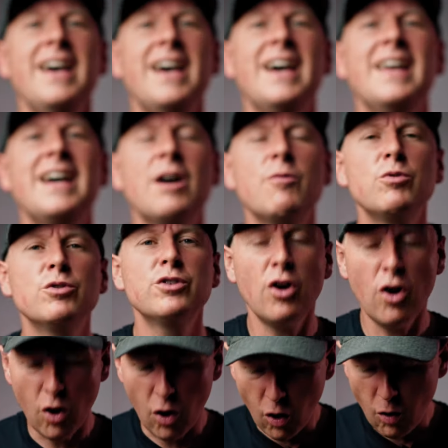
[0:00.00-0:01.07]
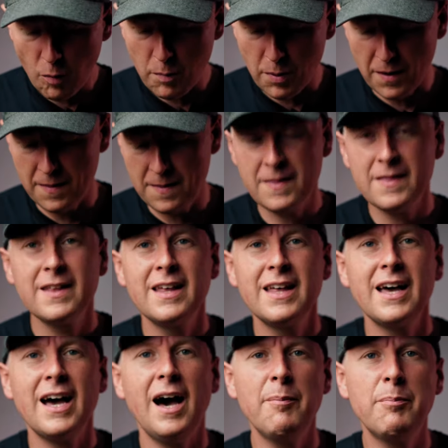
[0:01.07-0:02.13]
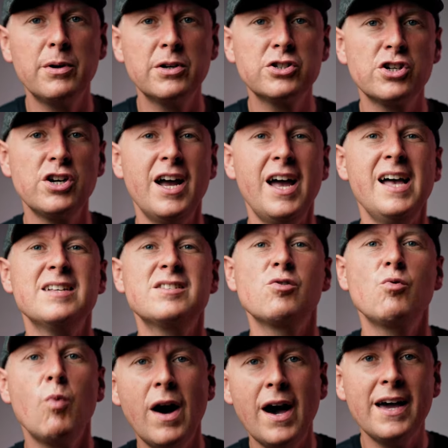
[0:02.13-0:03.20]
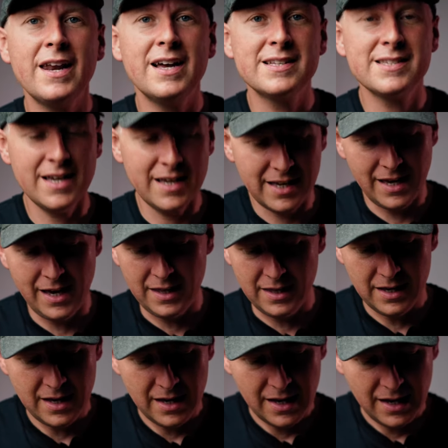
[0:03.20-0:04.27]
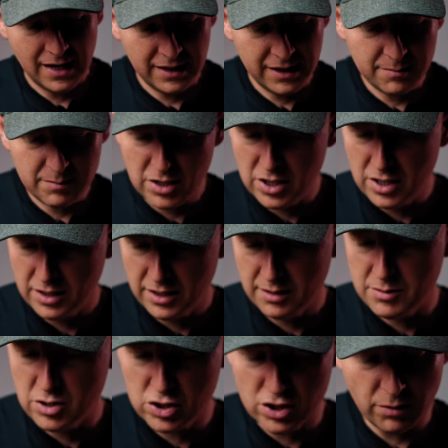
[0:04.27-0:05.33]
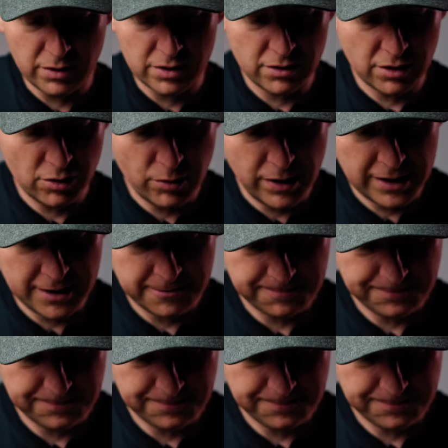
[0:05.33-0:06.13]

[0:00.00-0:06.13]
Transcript: and I would open aperture as wide as I can. And let me show it real quick